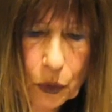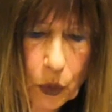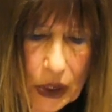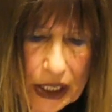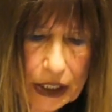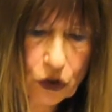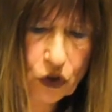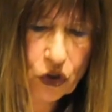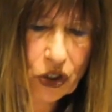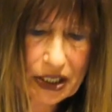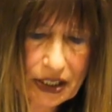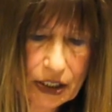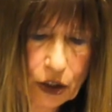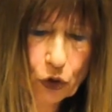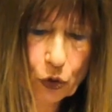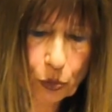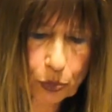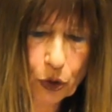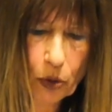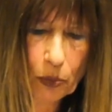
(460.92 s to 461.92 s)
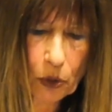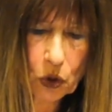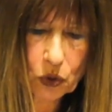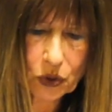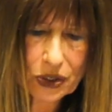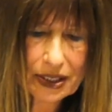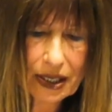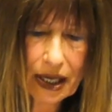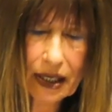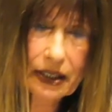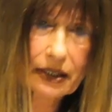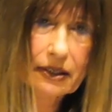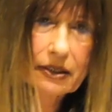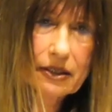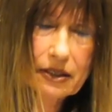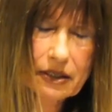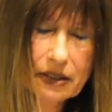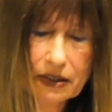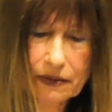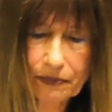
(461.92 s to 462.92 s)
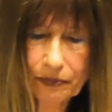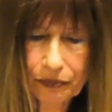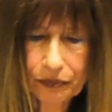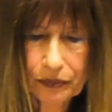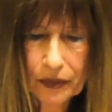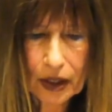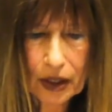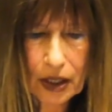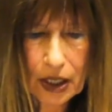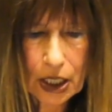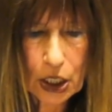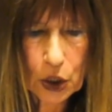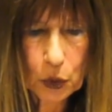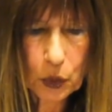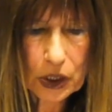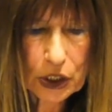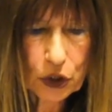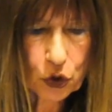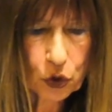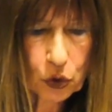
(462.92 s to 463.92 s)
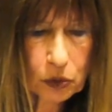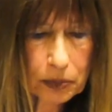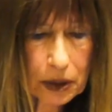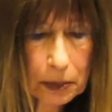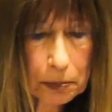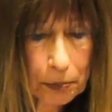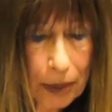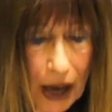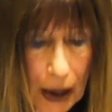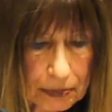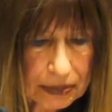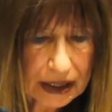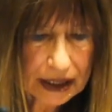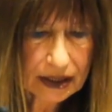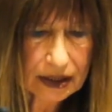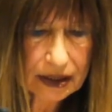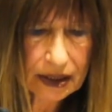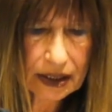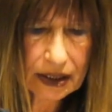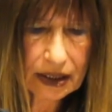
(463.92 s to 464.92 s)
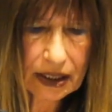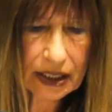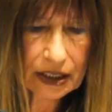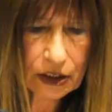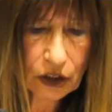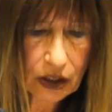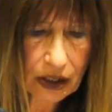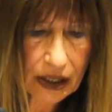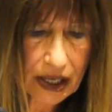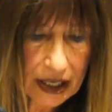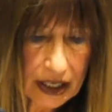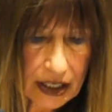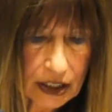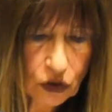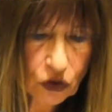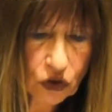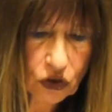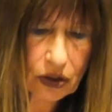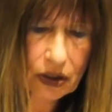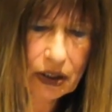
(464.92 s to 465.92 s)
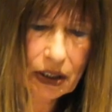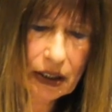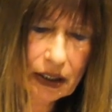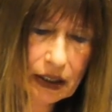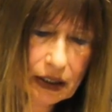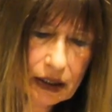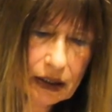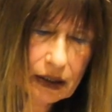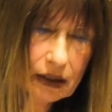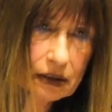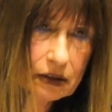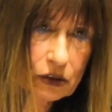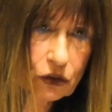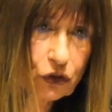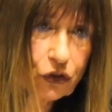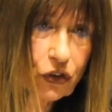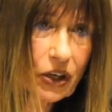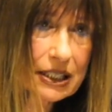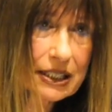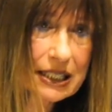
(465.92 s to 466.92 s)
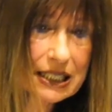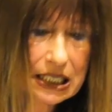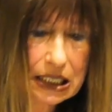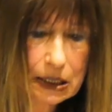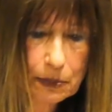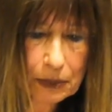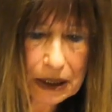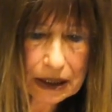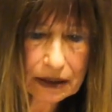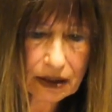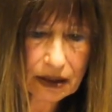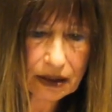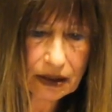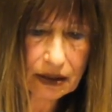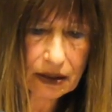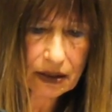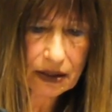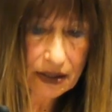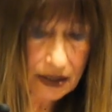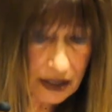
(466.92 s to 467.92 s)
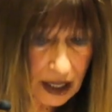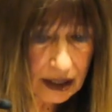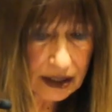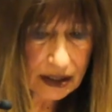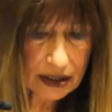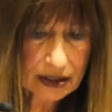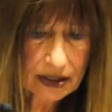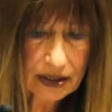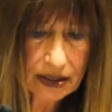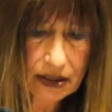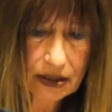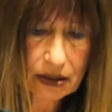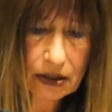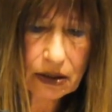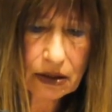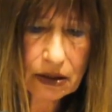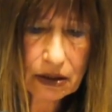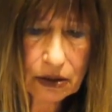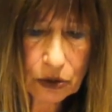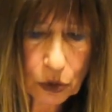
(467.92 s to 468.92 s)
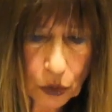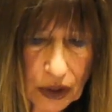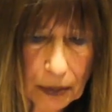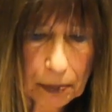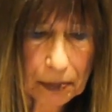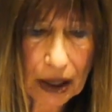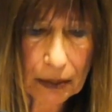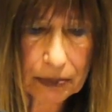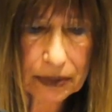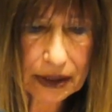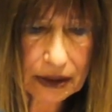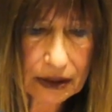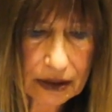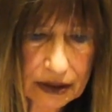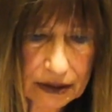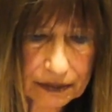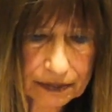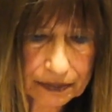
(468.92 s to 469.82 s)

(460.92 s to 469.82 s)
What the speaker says: which is to promote science, we should be publicly engaged in transmitting science to the public.